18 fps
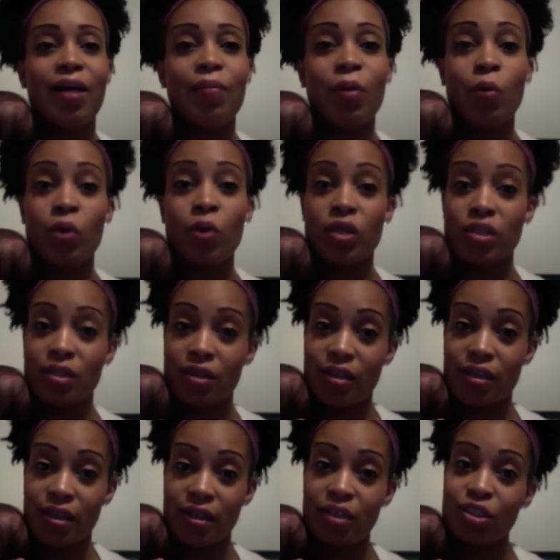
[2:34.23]
which is the
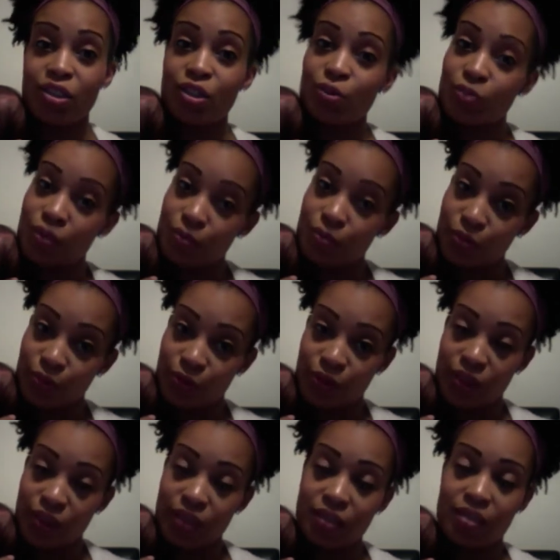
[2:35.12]
day that she was
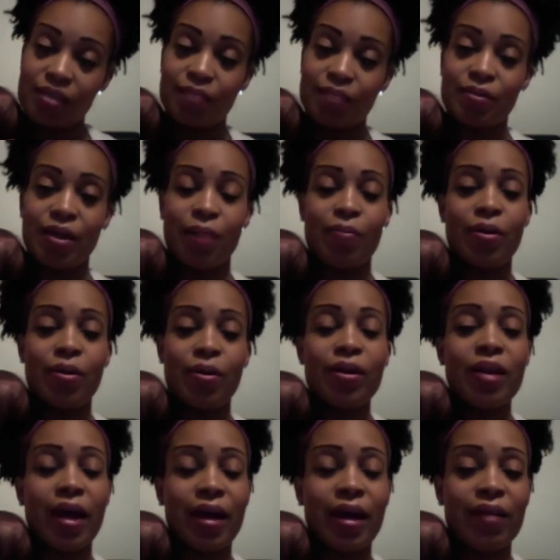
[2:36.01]
born, September
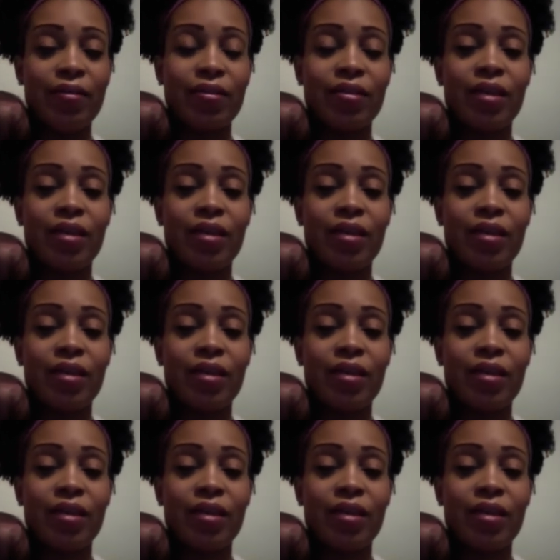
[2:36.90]
9th,